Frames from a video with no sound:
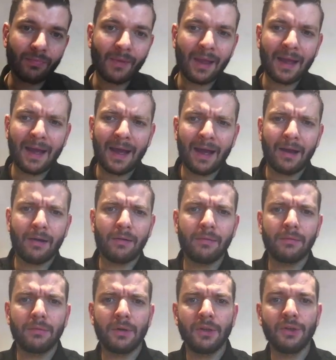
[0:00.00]

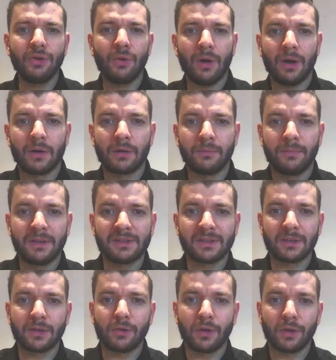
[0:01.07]
how you are
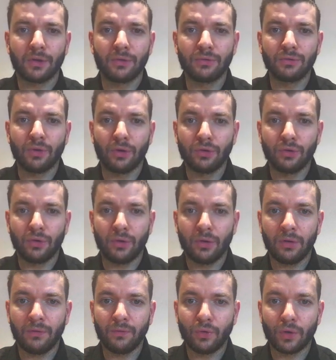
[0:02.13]
basically going on
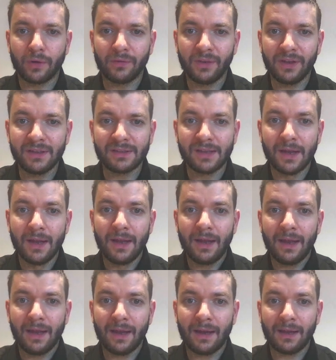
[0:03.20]
all four of these,
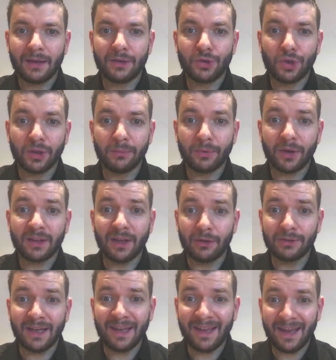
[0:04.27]
and you can break
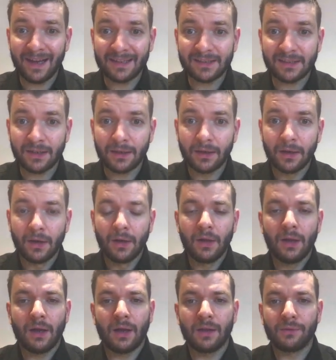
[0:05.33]
down any ad set.
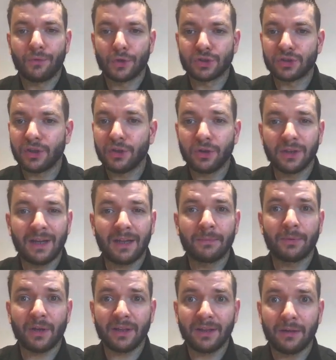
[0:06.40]
Unfortunately, you cannot
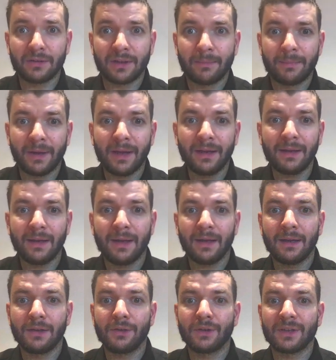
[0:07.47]
break down campaign,
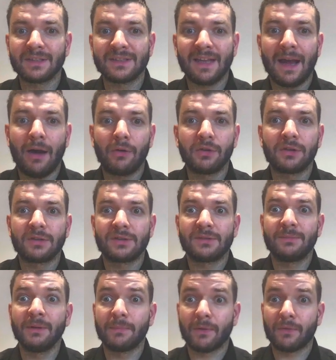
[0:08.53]
and you can see how it's
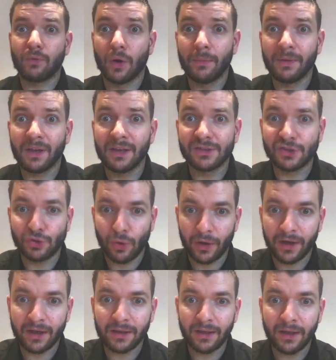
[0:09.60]
been performing
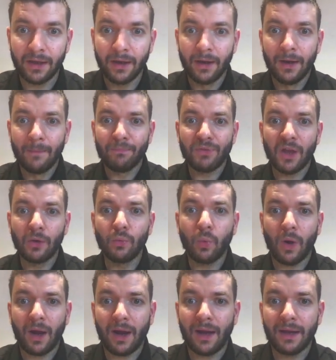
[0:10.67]
historically and
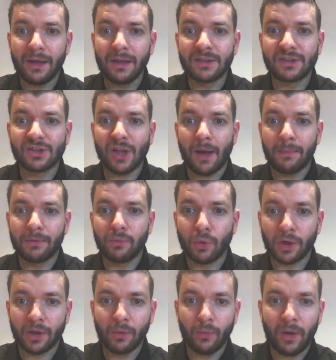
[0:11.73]
why it stopped
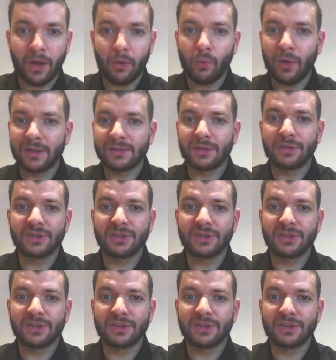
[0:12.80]
working well, whether it